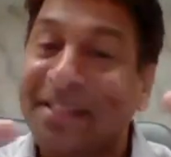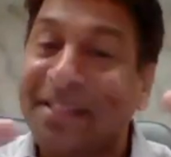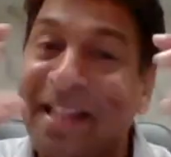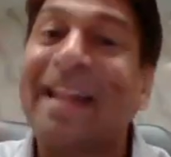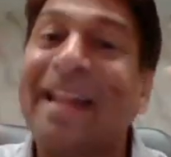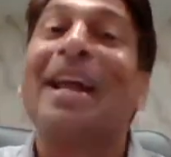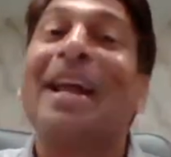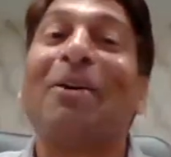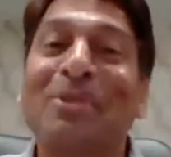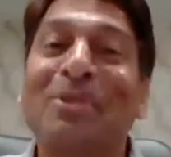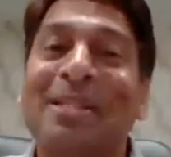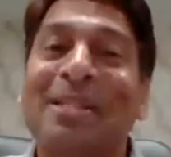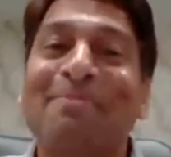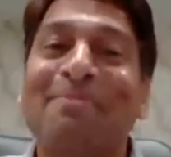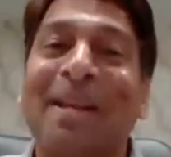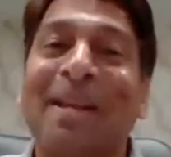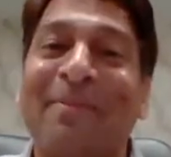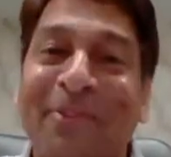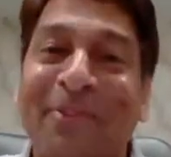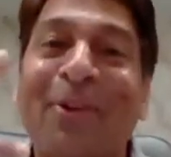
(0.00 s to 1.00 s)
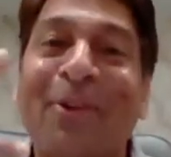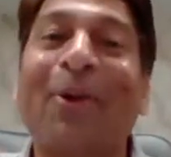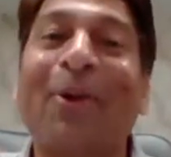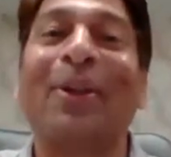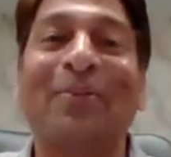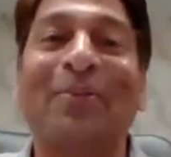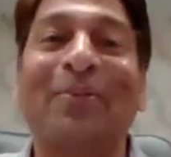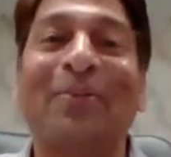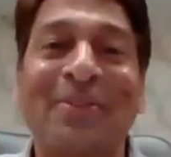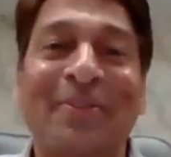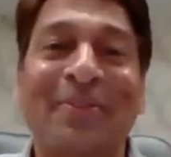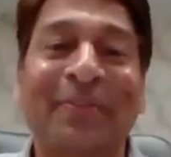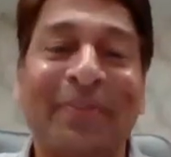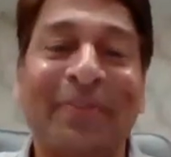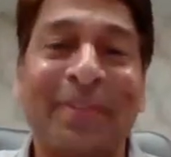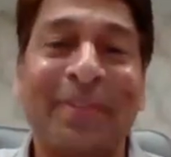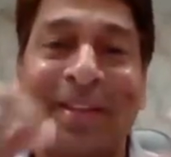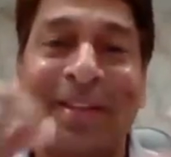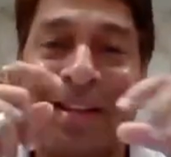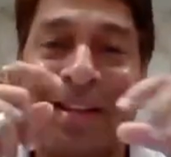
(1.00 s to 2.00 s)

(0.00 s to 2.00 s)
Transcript: this is an announcement for all of you.